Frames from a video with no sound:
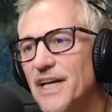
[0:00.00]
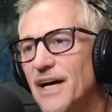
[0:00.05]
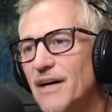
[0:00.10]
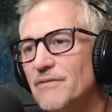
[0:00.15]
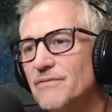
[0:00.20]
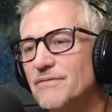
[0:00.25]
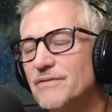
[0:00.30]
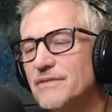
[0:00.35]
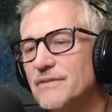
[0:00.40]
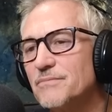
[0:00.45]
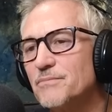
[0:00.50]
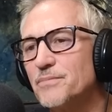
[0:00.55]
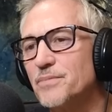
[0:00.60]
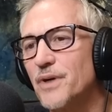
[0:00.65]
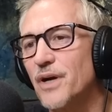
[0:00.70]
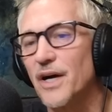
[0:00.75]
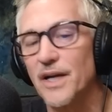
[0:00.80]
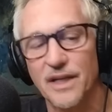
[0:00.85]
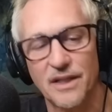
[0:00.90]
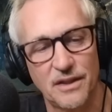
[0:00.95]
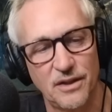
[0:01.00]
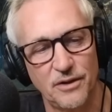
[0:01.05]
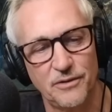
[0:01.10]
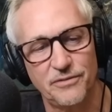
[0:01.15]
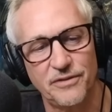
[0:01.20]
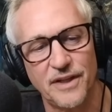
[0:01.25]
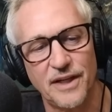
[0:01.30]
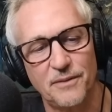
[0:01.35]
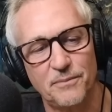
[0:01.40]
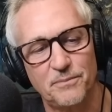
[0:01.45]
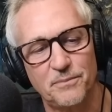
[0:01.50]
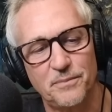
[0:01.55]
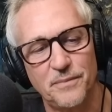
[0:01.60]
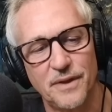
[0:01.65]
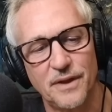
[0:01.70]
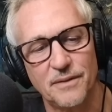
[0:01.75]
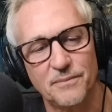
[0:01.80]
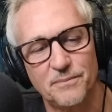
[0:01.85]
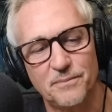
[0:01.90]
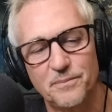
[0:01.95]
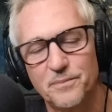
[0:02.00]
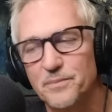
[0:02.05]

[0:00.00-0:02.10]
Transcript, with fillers: down Brian Clough, our, our